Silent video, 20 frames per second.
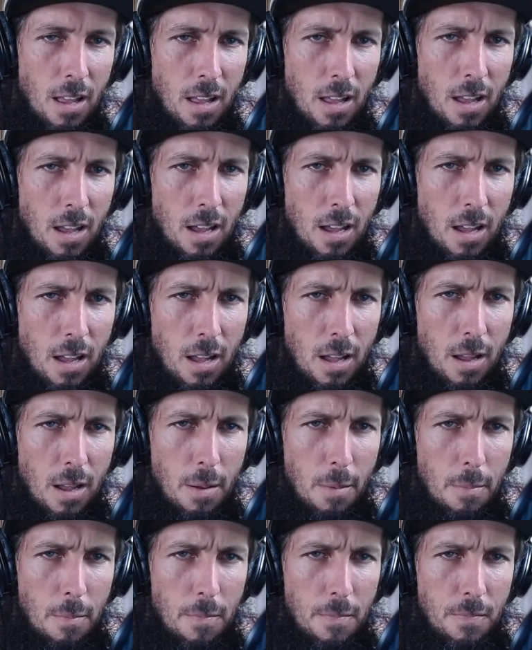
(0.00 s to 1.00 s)

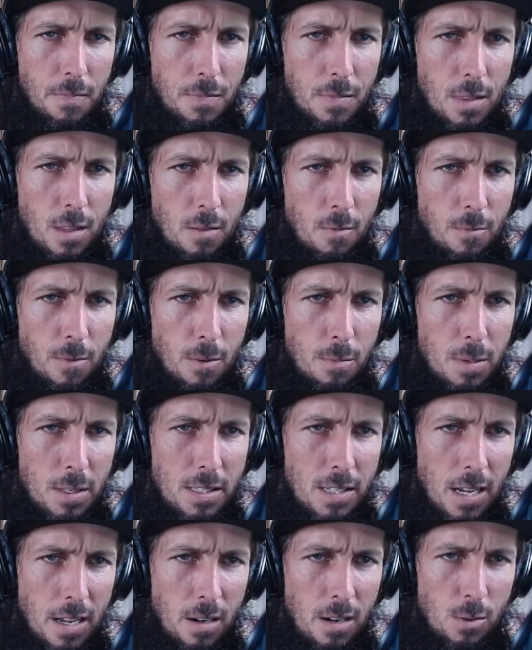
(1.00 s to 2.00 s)
For
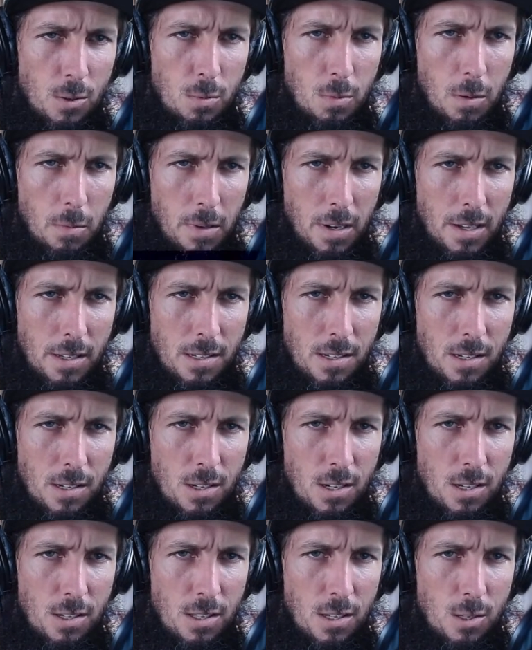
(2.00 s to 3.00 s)
potatoes, what would I
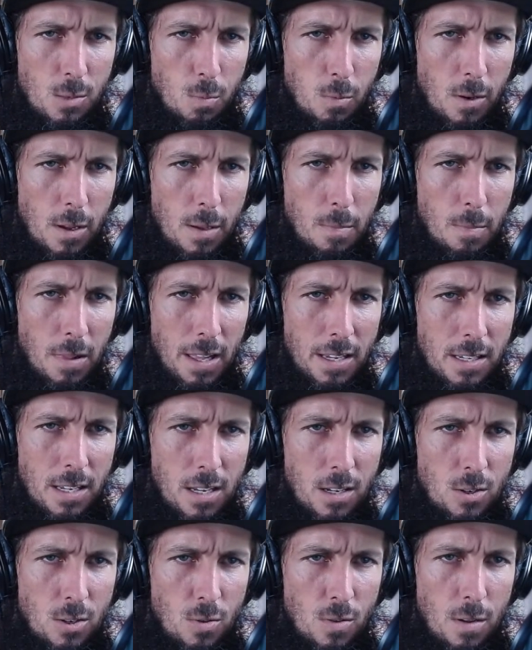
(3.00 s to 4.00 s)
suggest as
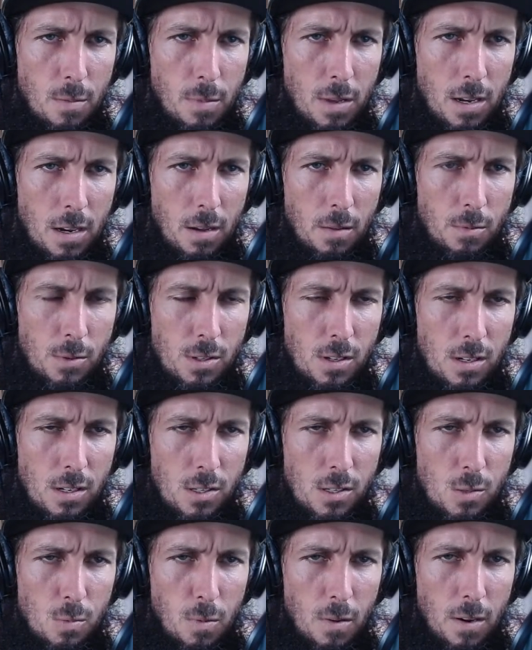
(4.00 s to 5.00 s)
pre-planting treatment? I was going
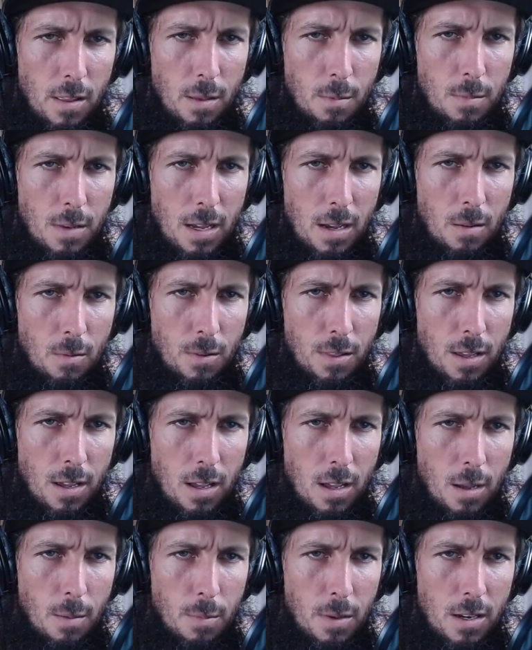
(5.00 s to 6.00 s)
to spray them down with a
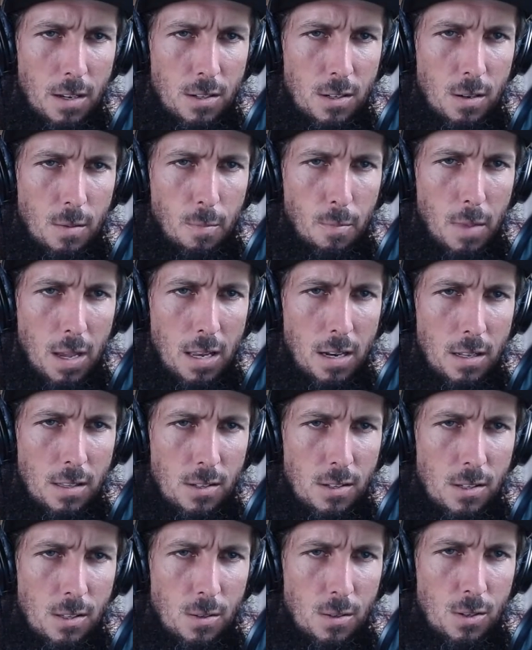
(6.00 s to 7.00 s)
combination of maintenance
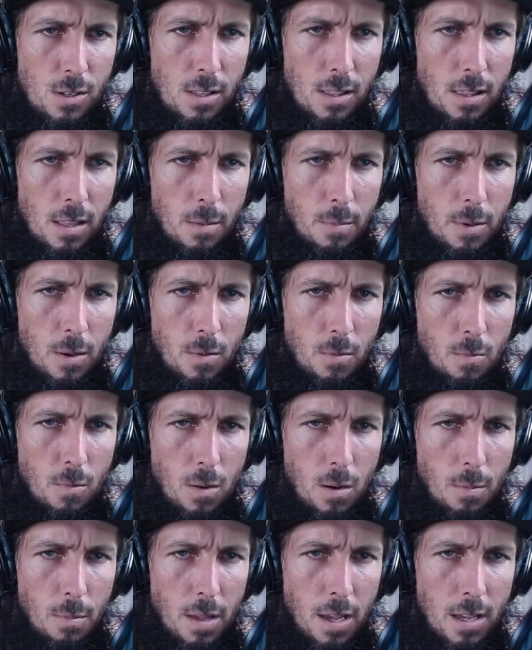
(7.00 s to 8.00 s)
solution, limo,
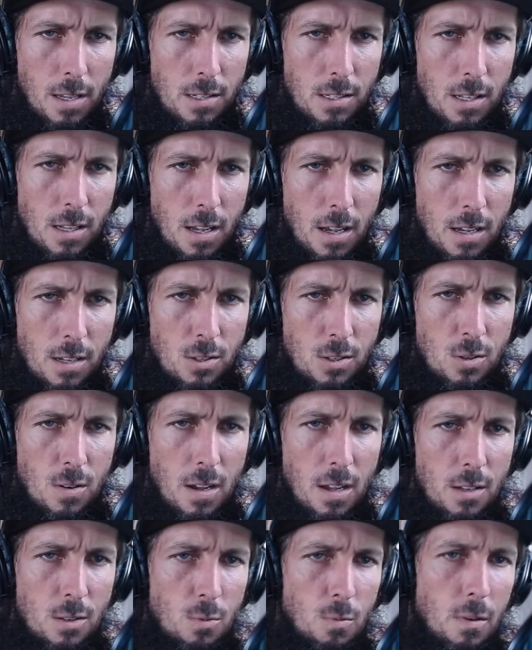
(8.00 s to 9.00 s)
worm casting
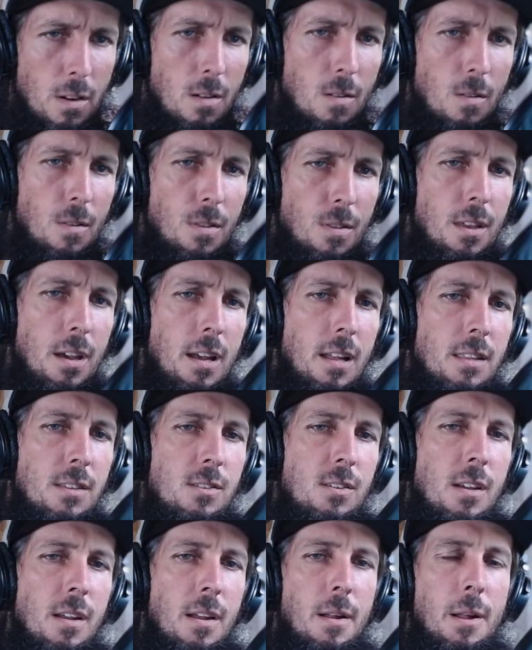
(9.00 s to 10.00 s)
extracts. What are your
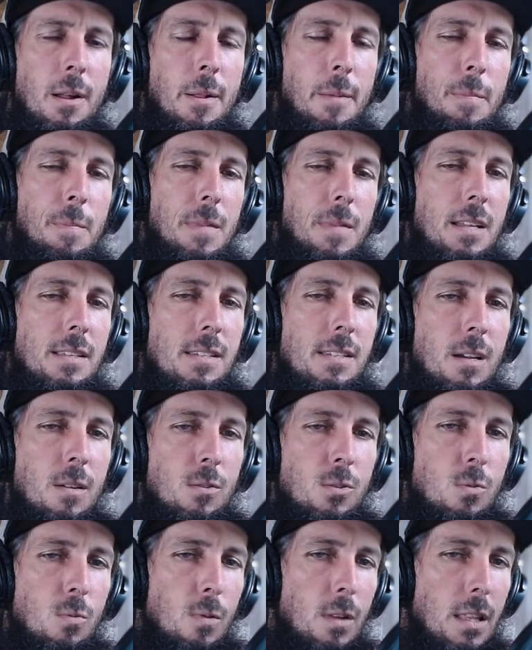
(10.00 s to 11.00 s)
thoughts? That
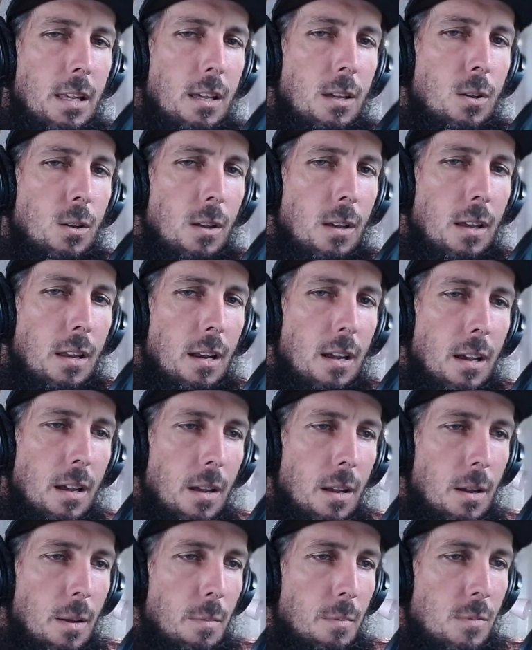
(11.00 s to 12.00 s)
sounds really good.
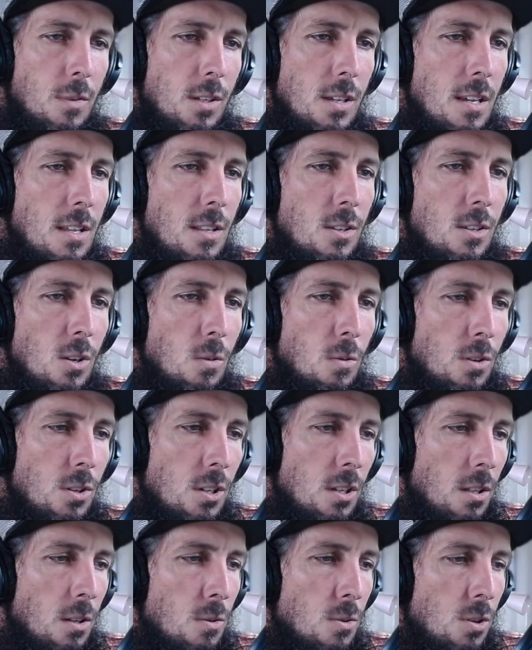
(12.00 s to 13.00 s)
Seed soak
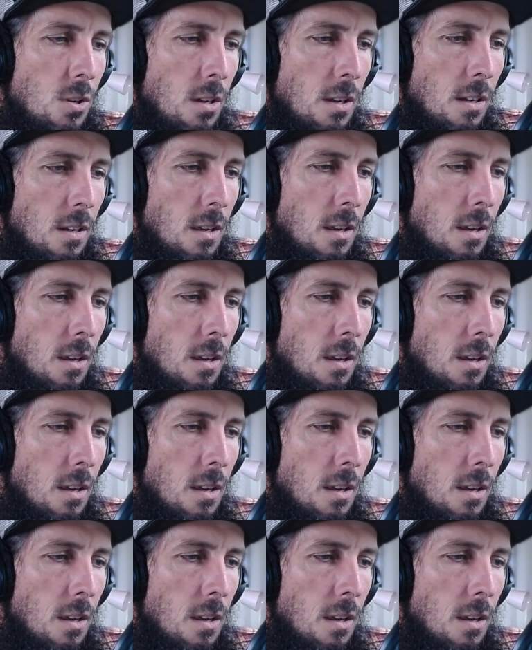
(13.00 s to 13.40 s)
solution,